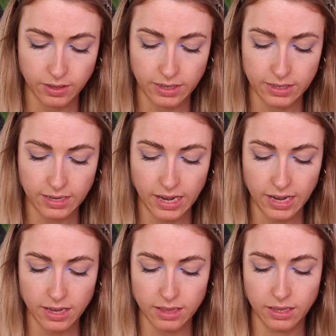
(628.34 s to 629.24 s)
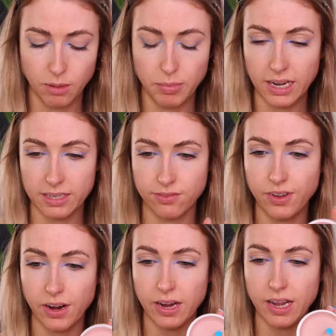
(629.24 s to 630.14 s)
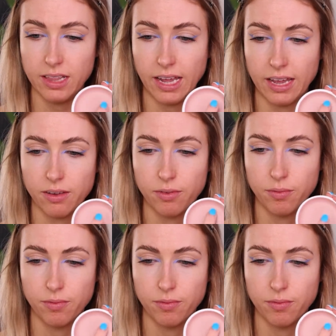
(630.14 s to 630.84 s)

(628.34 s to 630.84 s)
So I'm gonna take a little bit. It's very like,